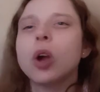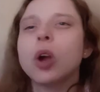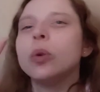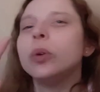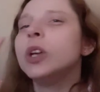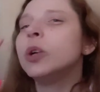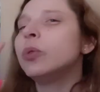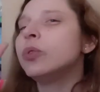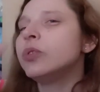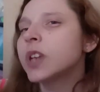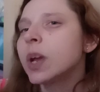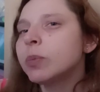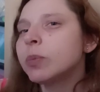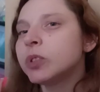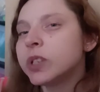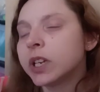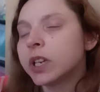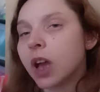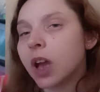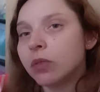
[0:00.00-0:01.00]
he was Deputy
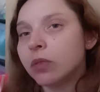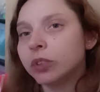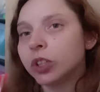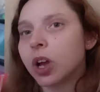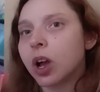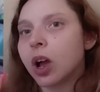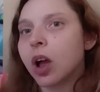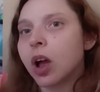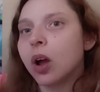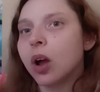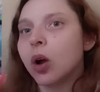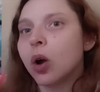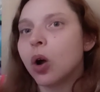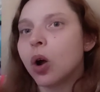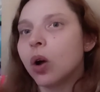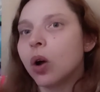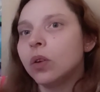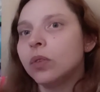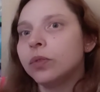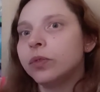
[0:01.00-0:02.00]
Governor
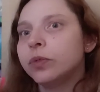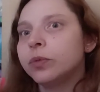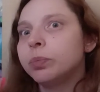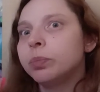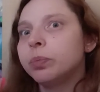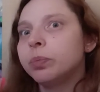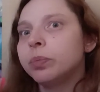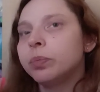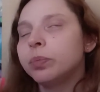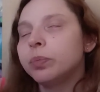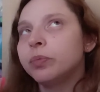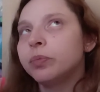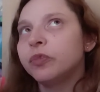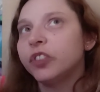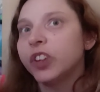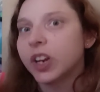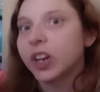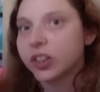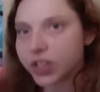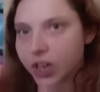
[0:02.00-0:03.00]
of
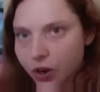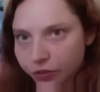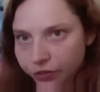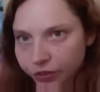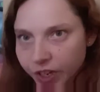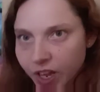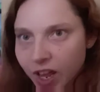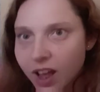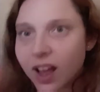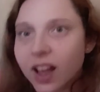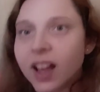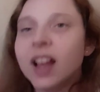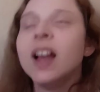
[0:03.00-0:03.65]
Philadelphia